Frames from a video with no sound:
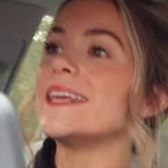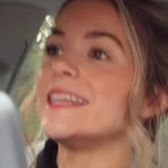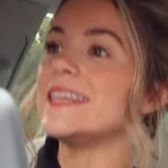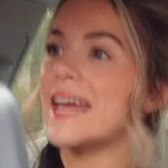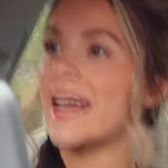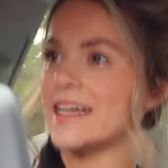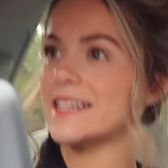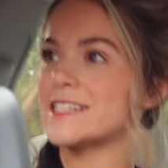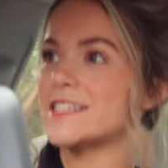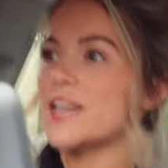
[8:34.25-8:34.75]

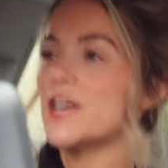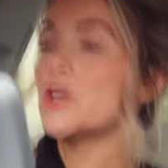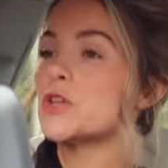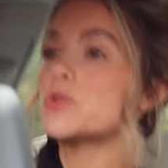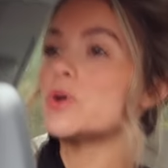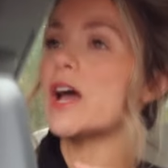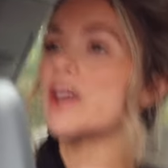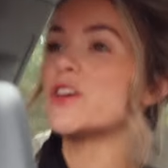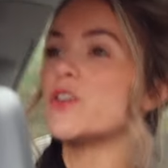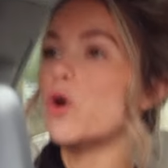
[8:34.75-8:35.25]
Yes.
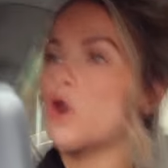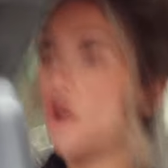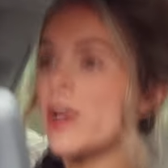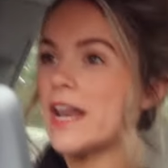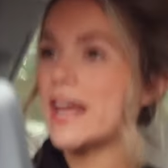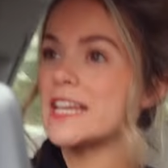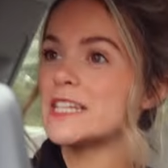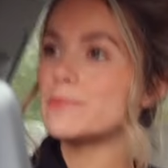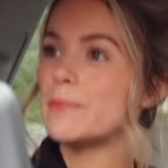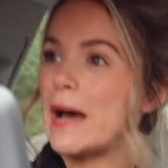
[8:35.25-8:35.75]
So I got an
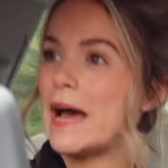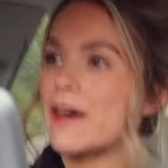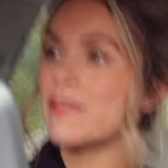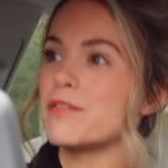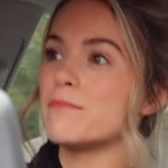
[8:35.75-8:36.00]
ice bath.